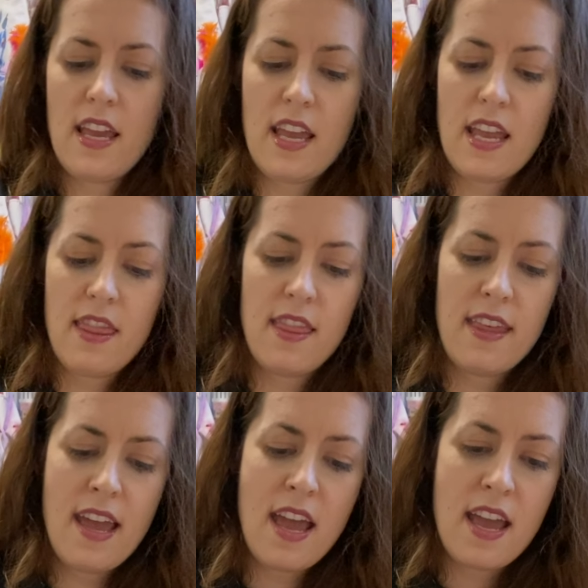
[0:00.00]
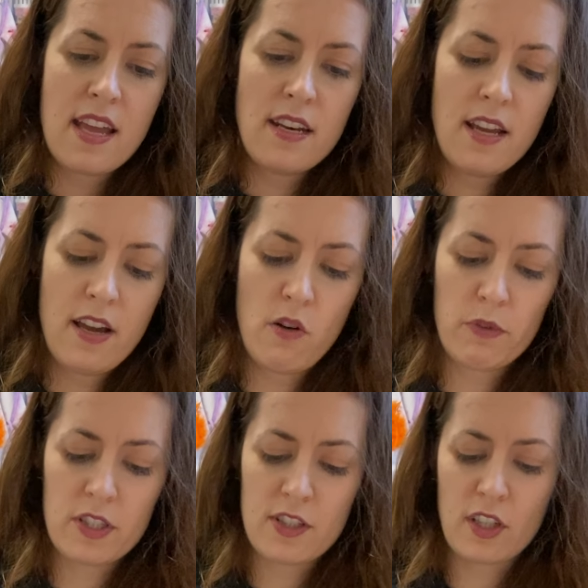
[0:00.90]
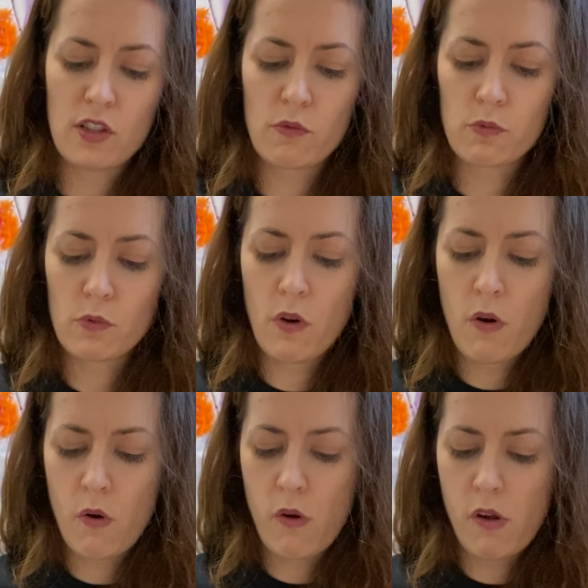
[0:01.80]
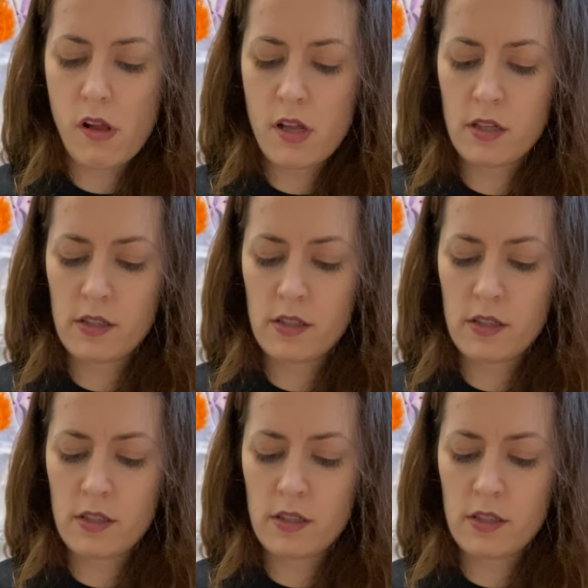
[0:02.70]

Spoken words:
And then we're just gonna roll